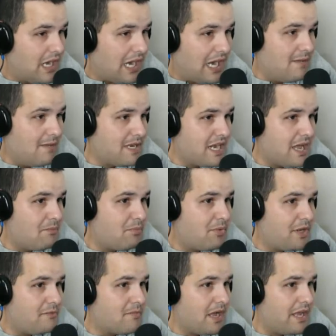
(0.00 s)
I may not
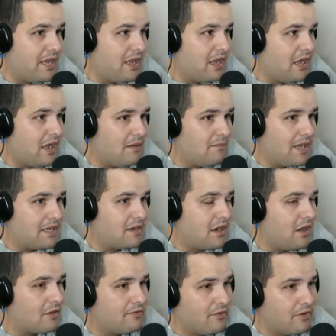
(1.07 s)
bring my uh, my
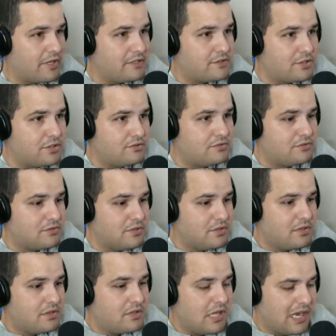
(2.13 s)
Glock 42.
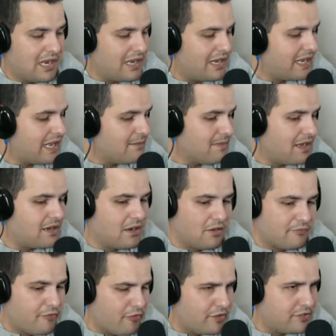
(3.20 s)
And again, my
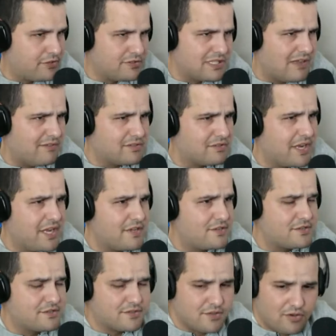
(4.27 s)
Glock 42 is having some
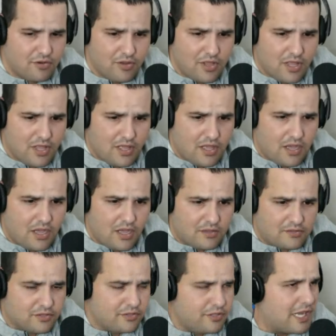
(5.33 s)
issues, so uh,
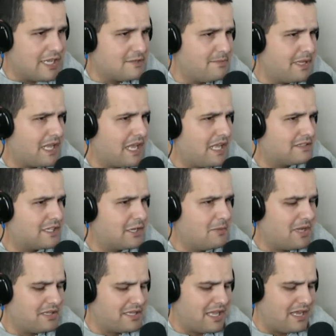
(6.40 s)
some of you guys been asking
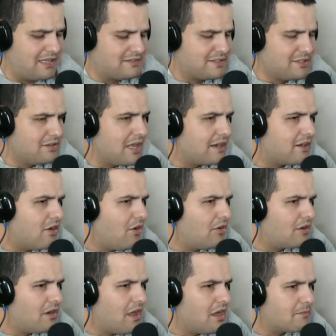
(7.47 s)
about that. I still got to
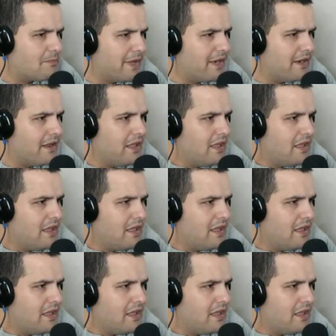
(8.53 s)
call Glock, but